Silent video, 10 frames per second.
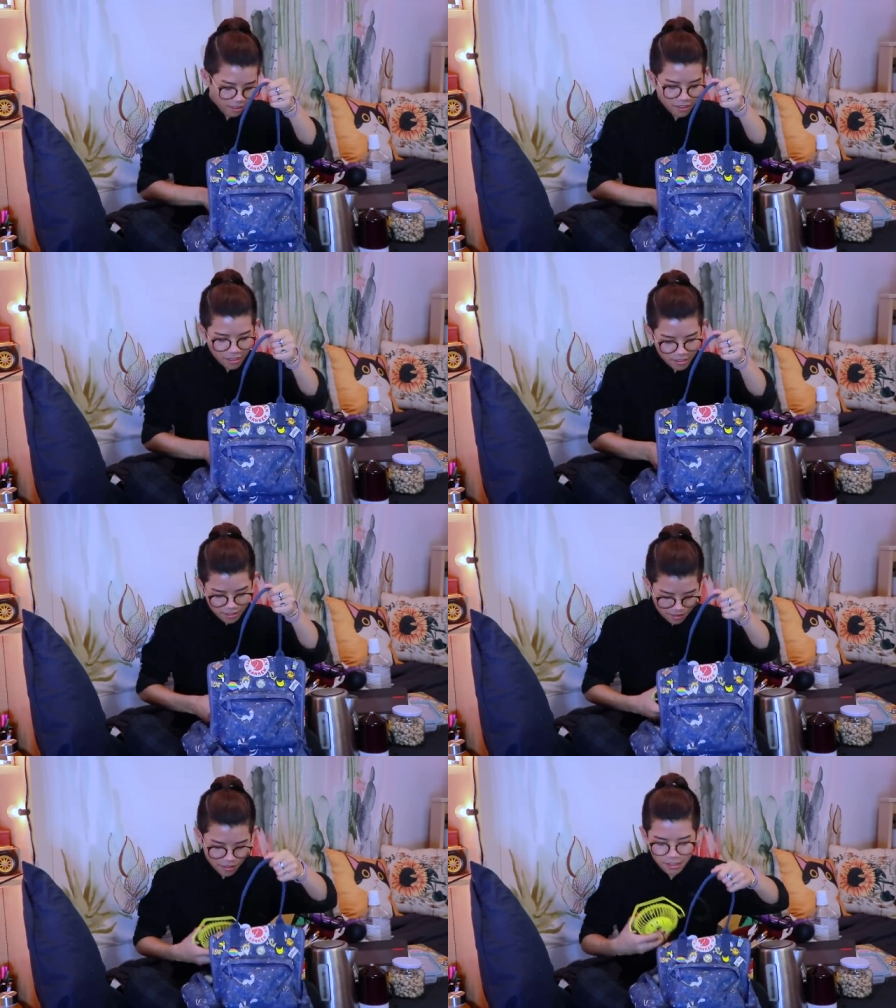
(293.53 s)
And like,
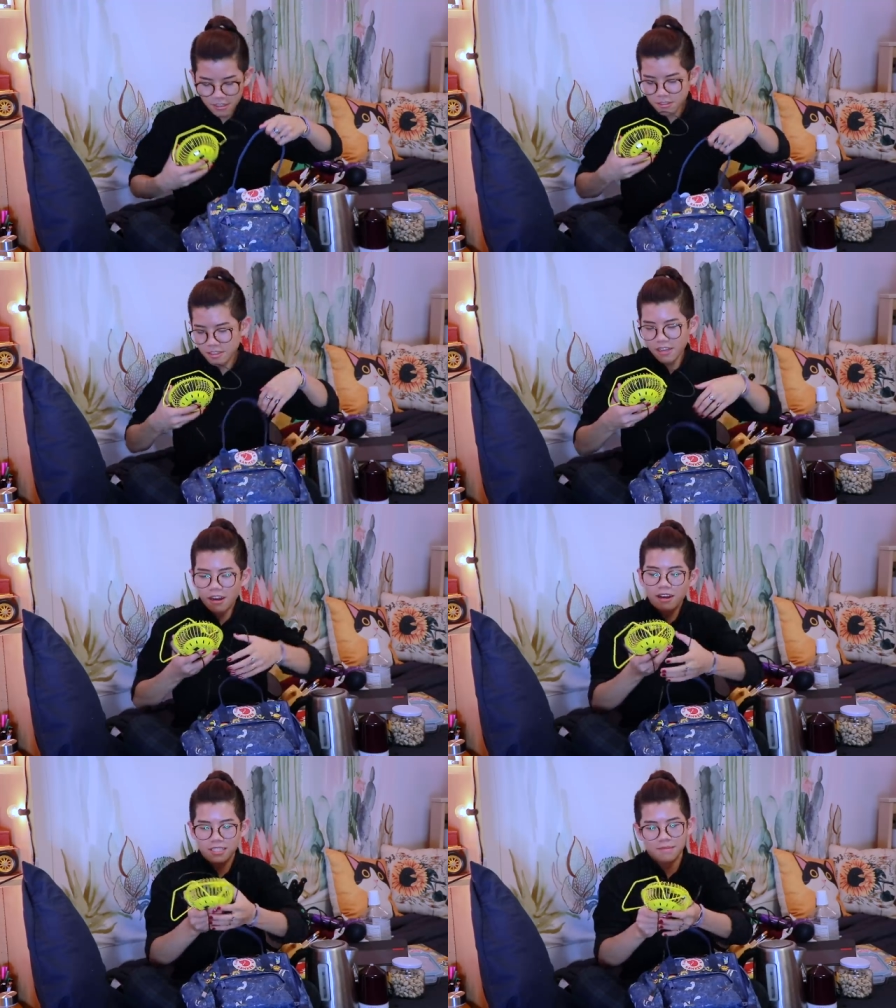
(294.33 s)
it can also get
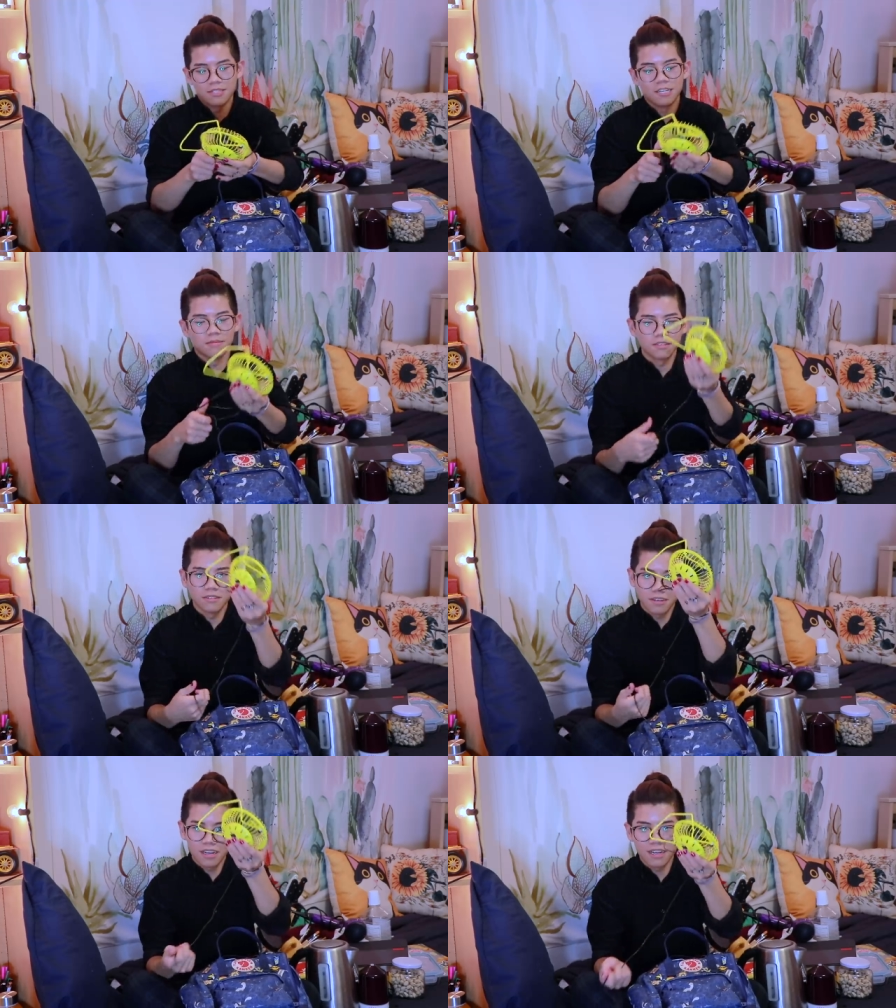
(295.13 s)
hot sometimes,
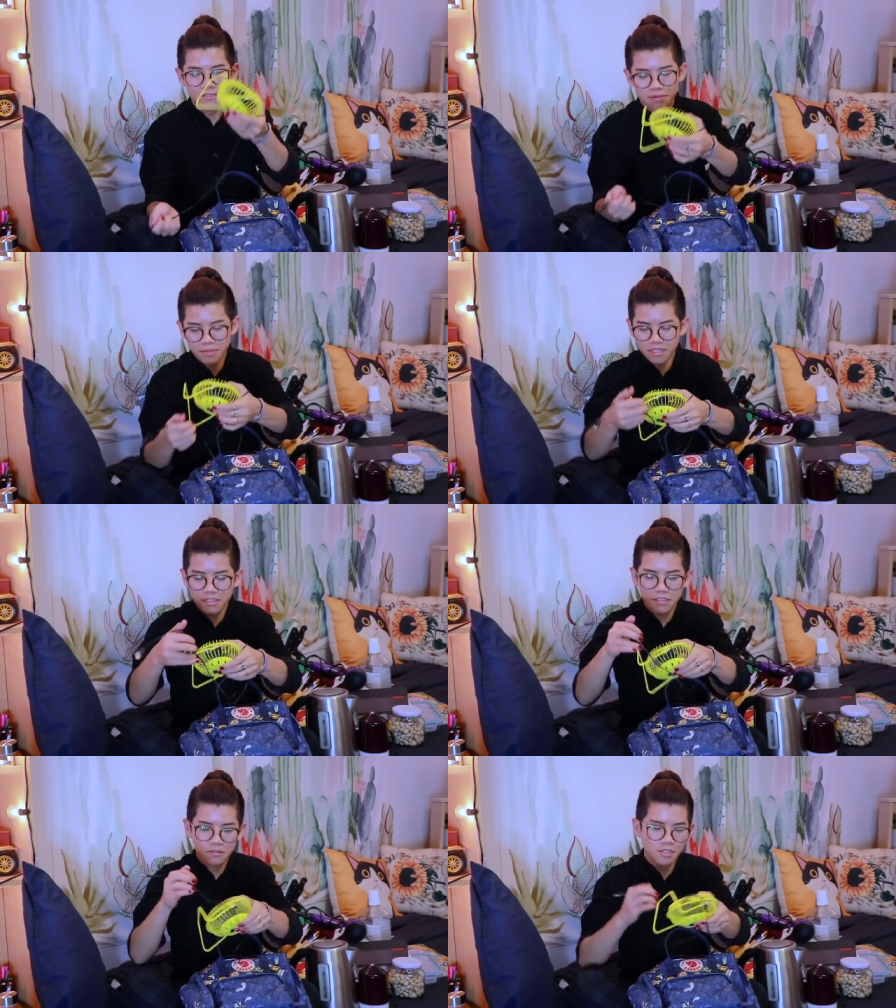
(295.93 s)
so I have a
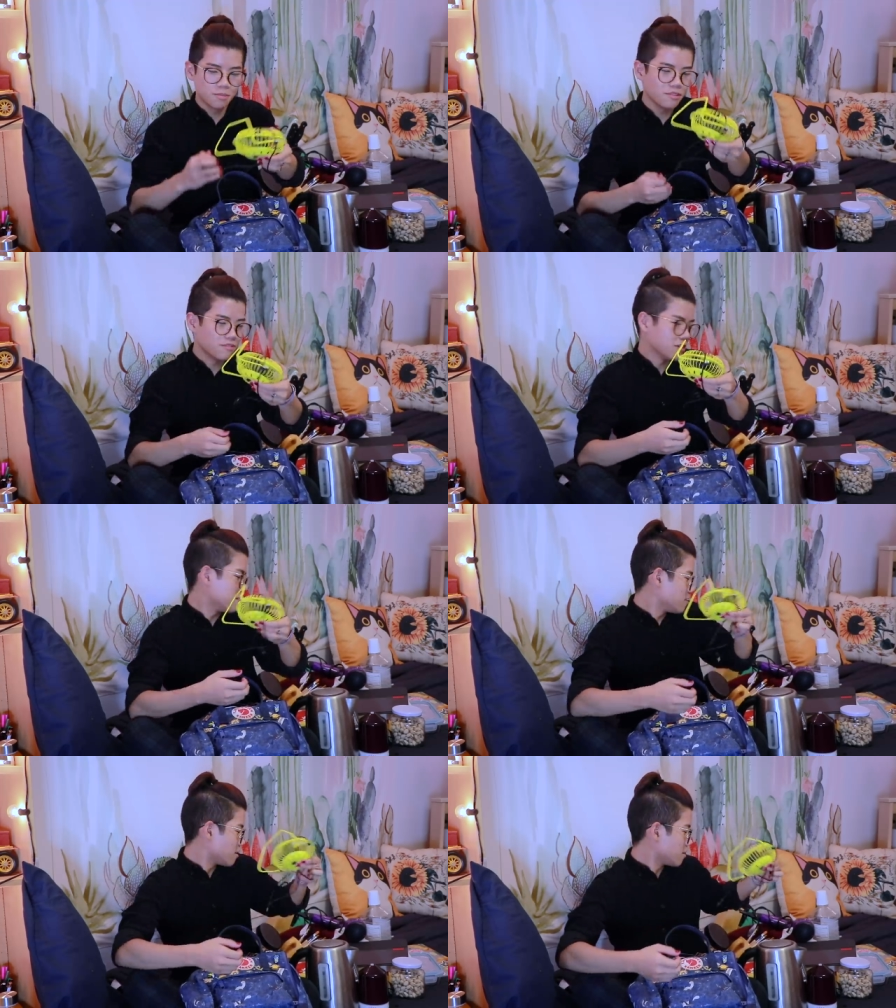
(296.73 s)
mini USB
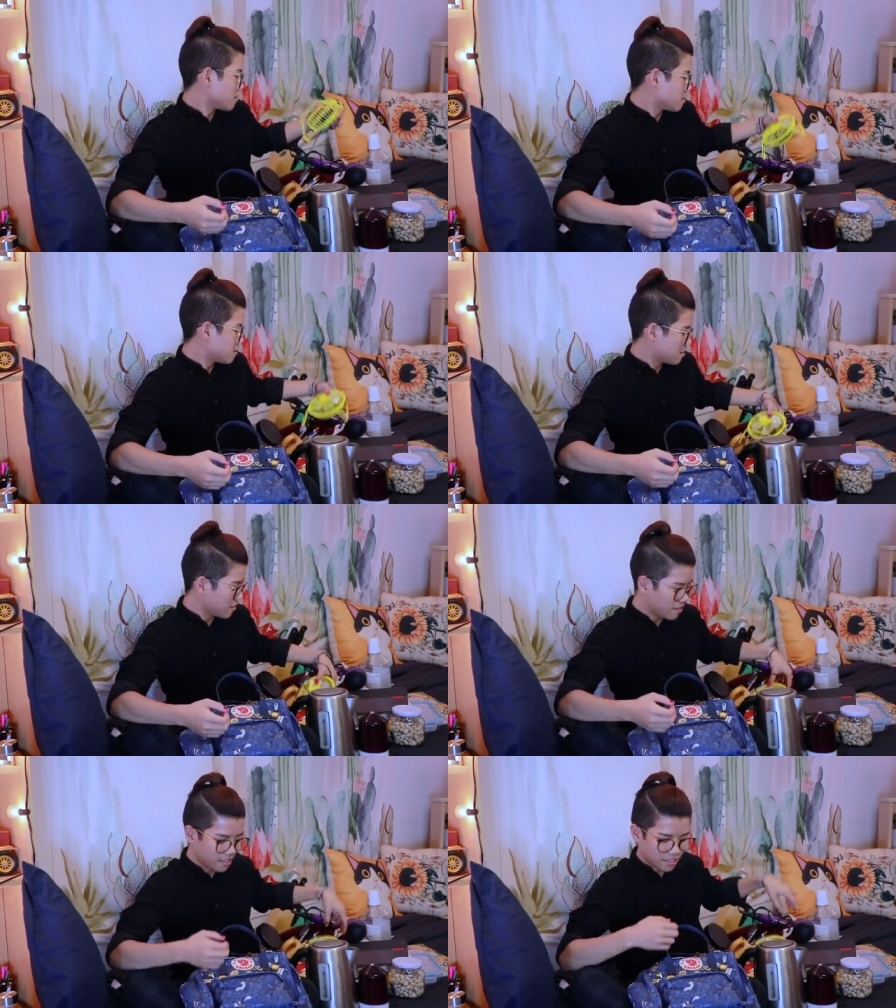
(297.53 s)
fan in case
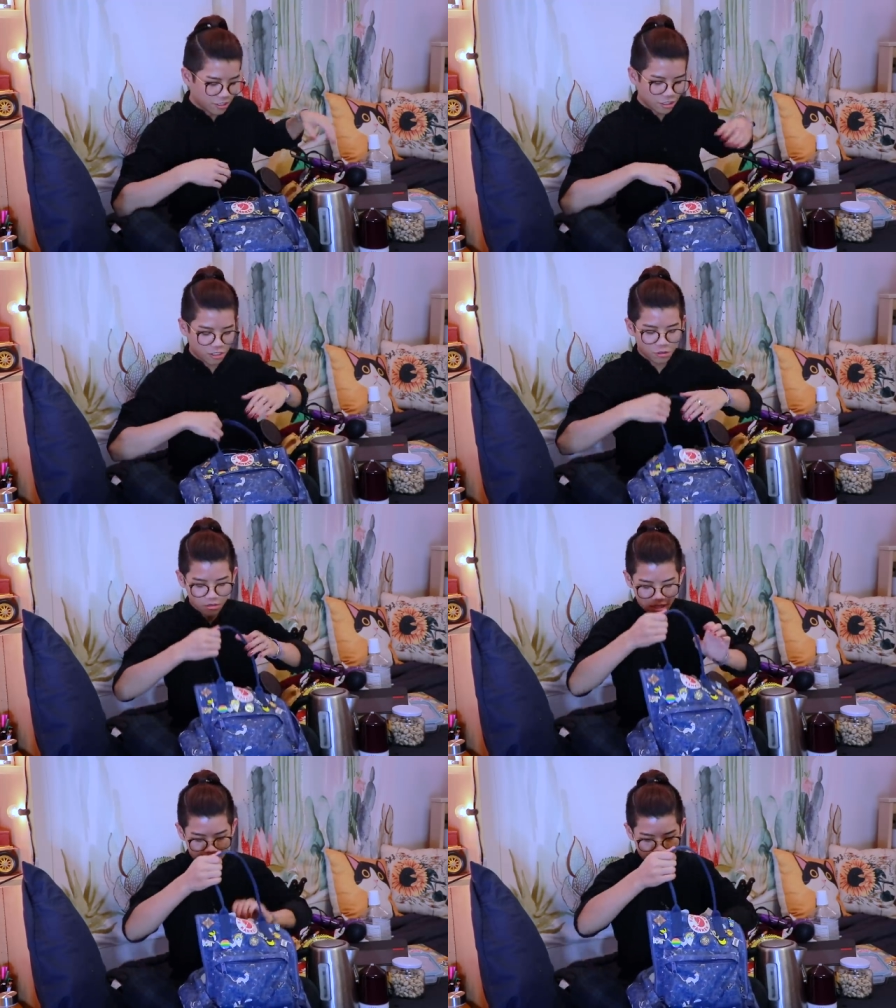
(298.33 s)
I need to just
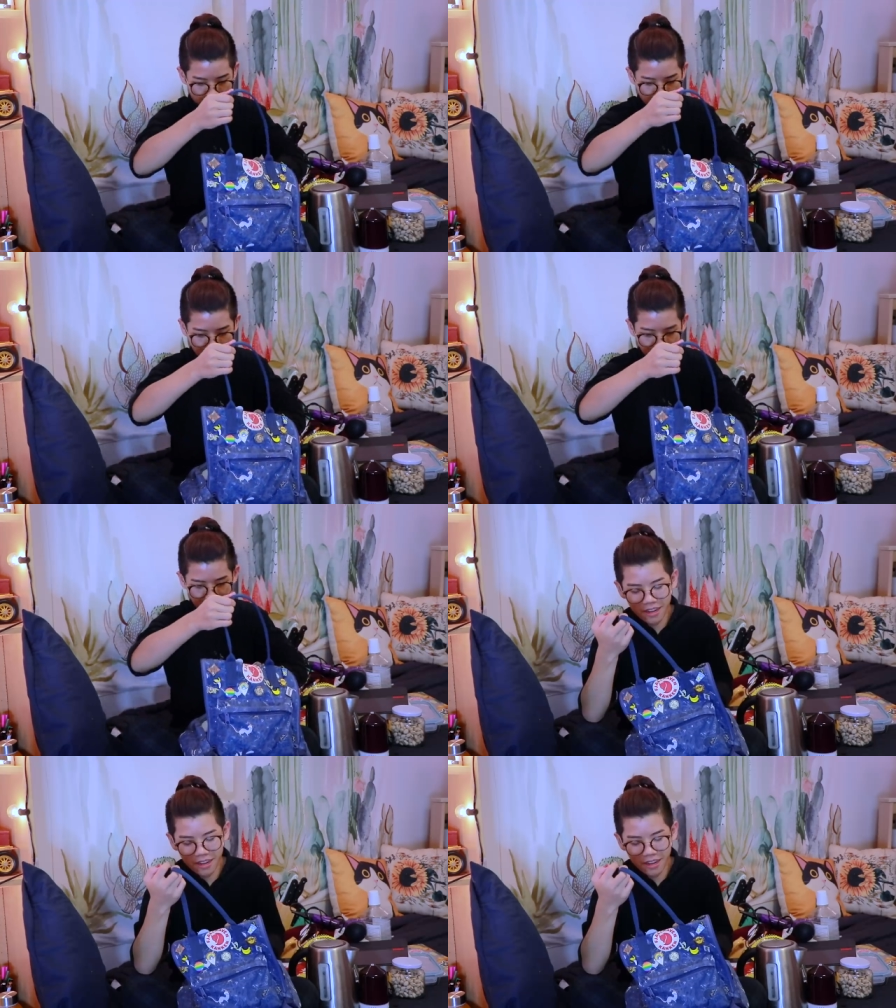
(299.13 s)
cool down for a little bit.